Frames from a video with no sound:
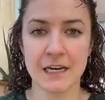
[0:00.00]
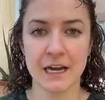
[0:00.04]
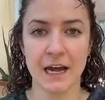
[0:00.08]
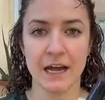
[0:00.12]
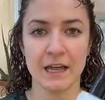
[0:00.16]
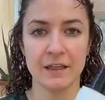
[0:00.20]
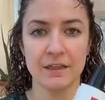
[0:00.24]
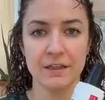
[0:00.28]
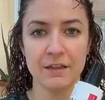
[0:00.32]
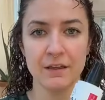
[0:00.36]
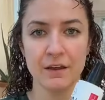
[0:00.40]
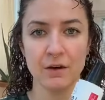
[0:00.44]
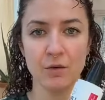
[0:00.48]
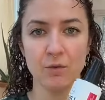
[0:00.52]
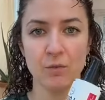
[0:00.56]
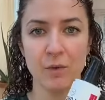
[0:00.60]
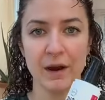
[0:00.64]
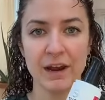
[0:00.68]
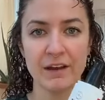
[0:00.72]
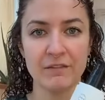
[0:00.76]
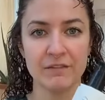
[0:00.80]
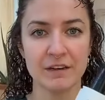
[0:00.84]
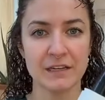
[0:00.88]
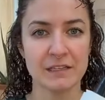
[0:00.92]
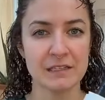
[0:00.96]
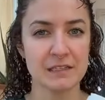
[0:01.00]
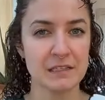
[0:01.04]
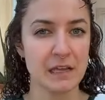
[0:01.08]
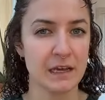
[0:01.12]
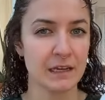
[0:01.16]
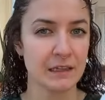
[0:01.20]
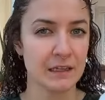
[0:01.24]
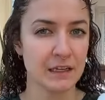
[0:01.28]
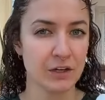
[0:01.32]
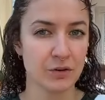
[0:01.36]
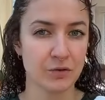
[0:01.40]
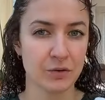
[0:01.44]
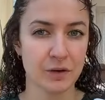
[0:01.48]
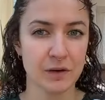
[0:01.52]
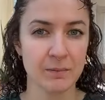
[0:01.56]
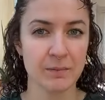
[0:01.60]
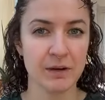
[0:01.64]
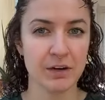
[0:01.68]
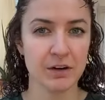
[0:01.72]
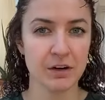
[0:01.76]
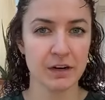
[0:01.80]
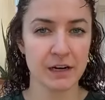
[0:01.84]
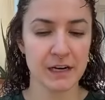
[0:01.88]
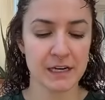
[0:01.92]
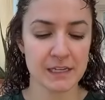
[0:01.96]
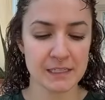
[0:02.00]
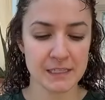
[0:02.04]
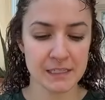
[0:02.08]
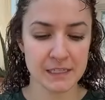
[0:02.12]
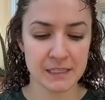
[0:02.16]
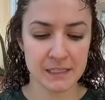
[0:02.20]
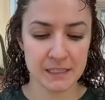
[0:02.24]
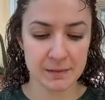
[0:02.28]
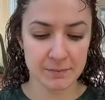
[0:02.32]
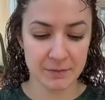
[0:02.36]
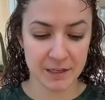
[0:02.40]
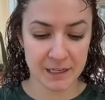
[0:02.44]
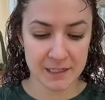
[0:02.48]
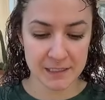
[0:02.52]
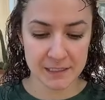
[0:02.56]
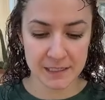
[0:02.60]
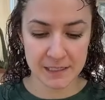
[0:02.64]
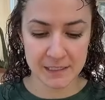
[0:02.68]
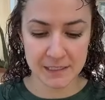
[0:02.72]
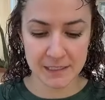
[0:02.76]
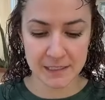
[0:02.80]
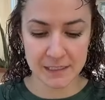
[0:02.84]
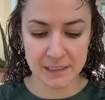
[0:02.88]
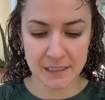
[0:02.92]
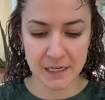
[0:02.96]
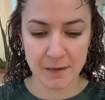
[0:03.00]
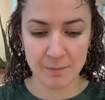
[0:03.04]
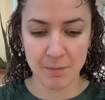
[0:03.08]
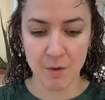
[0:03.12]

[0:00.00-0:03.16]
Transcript: and the Wavy is slightly creamier in its consistency.